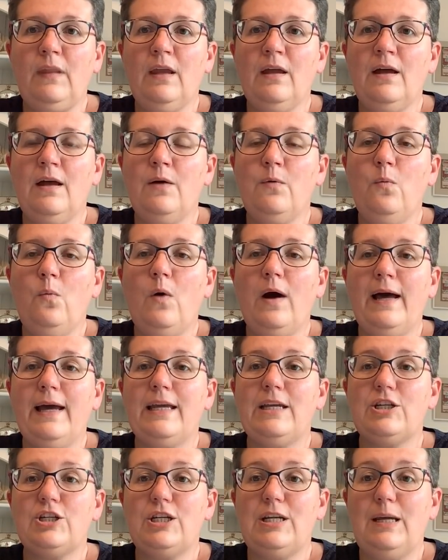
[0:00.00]
a Y
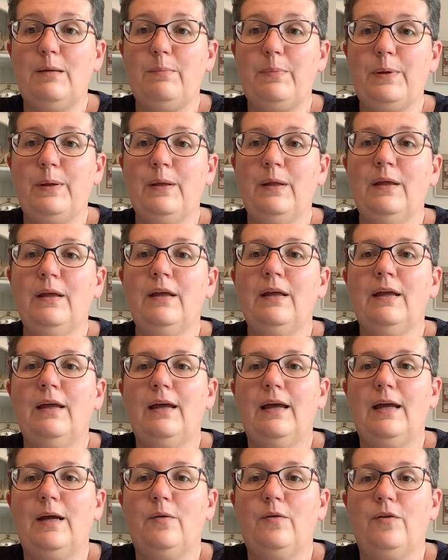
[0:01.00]
shape
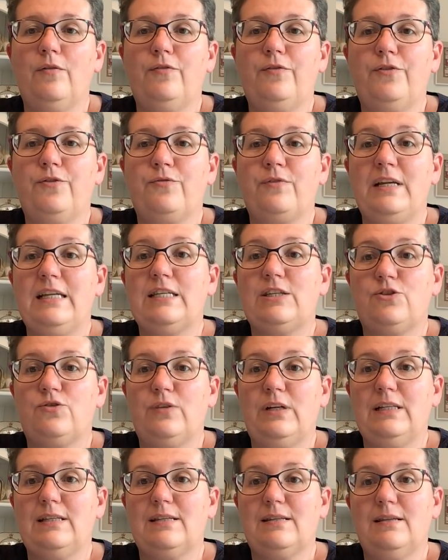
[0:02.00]
of 3
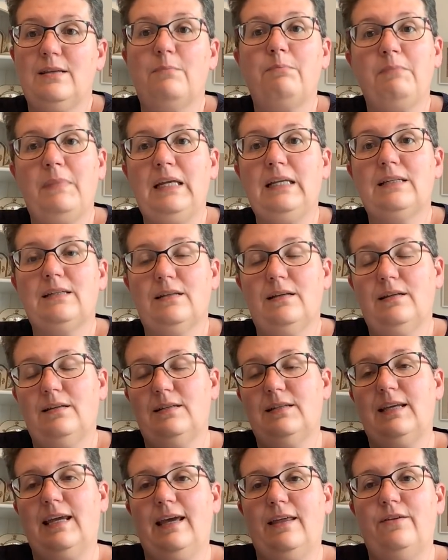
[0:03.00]
streets that meet
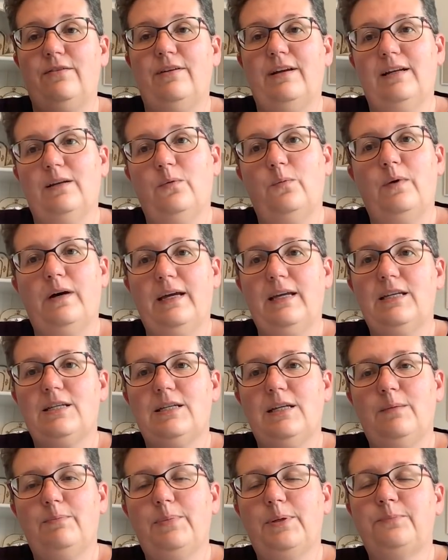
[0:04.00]
together in a Y
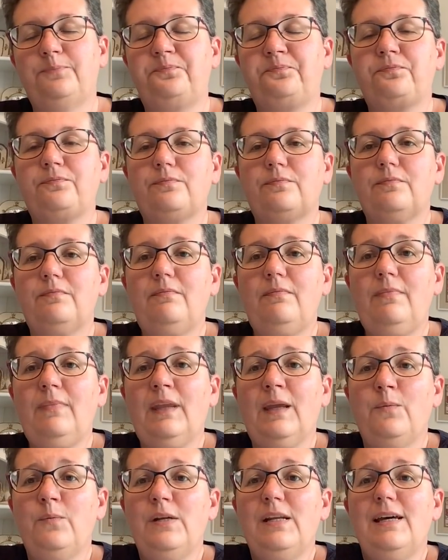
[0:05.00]
shape.
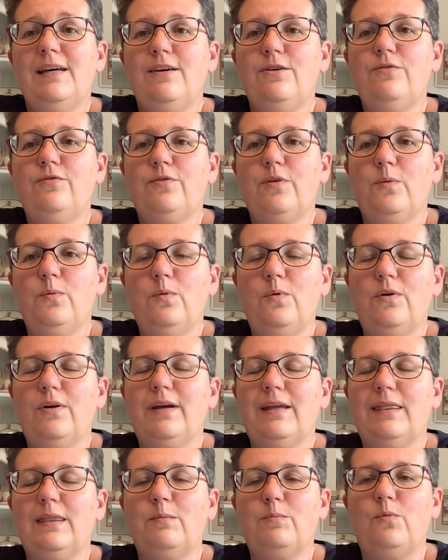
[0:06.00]
And when I go for a
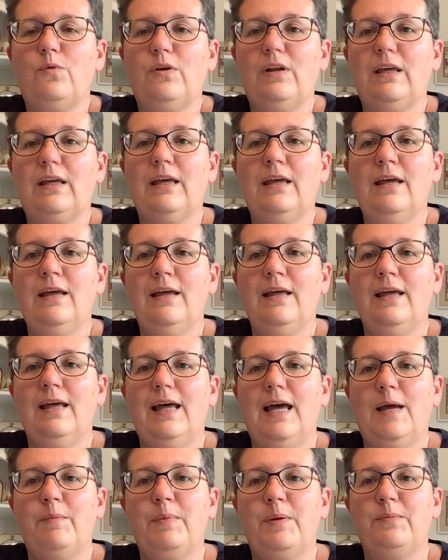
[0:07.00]
walk in the morning,
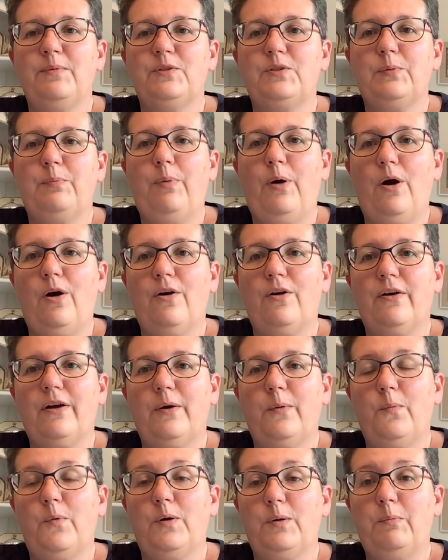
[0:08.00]
I'm able to park
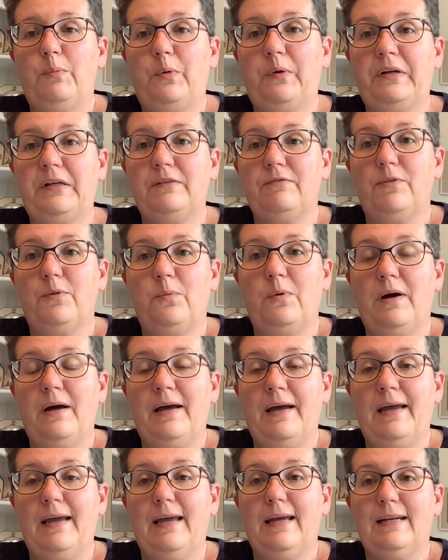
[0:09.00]
at one point of the
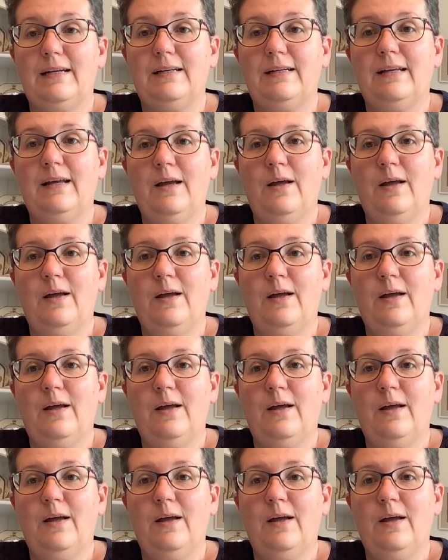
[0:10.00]
Y and